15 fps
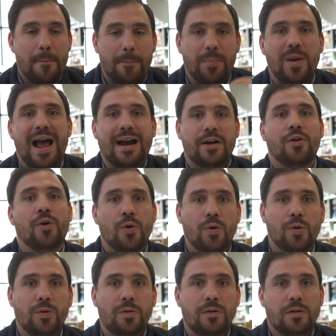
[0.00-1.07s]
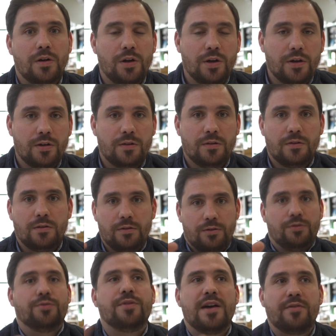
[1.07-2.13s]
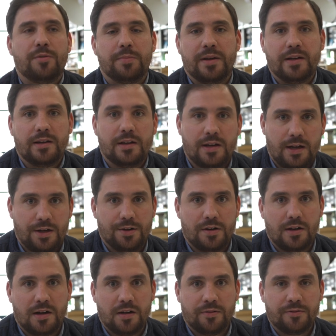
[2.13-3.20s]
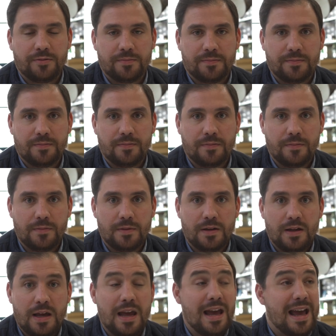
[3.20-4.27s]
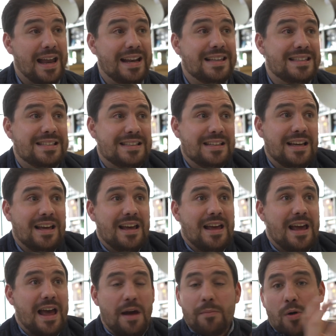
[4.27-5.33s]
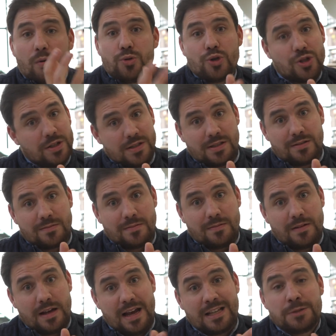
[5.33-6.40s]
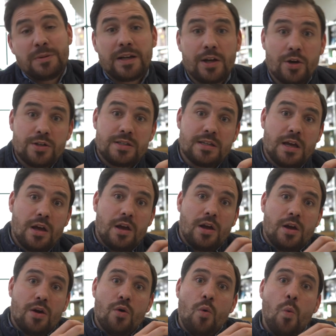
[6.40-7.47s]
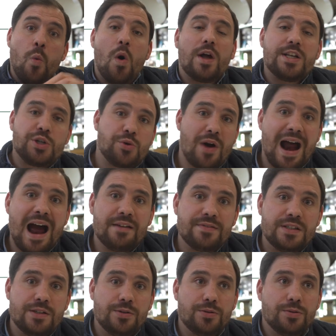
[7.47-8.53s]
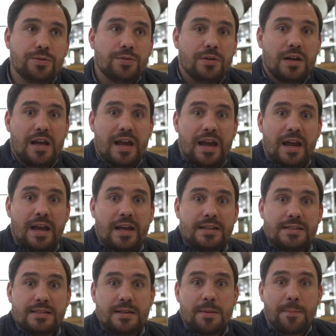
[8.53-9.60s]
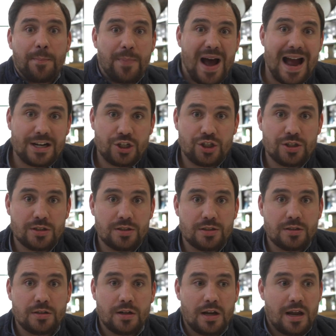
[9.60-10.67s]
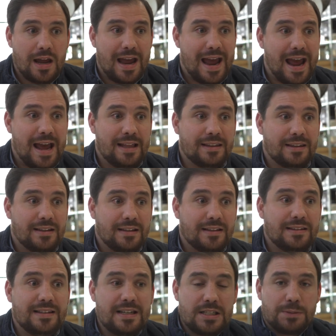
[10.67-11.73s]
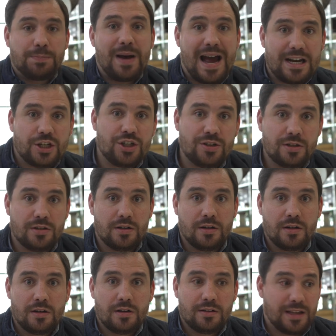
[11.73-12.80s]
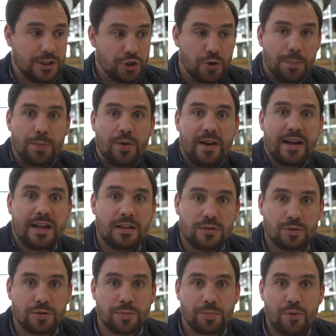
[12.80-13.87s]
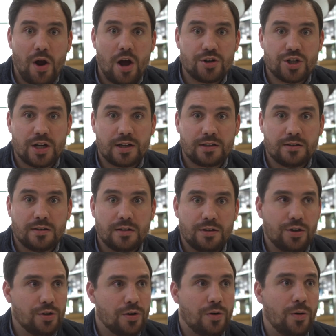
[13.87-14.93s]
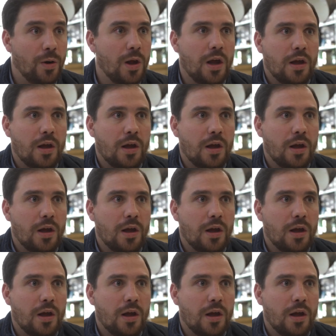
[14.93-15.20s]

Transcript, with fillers: black hole you've ever been in your life. And it's emotions. It's because what drives you is passion, and this passion that you're putting into the project, you know,